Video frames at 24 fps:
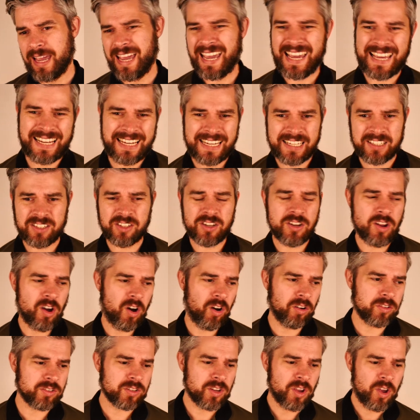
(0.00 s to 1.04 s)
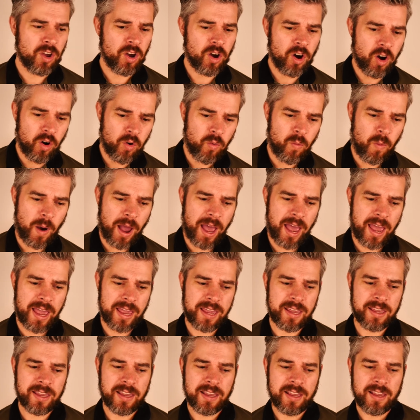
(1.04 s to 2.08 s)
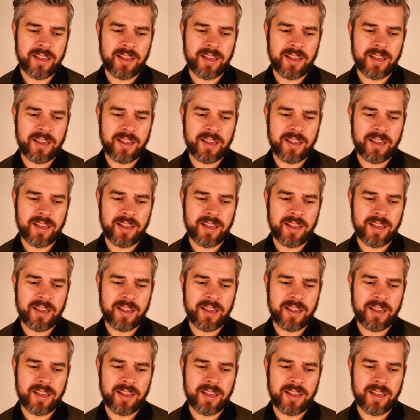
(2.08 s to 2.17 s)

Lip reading: It is not a way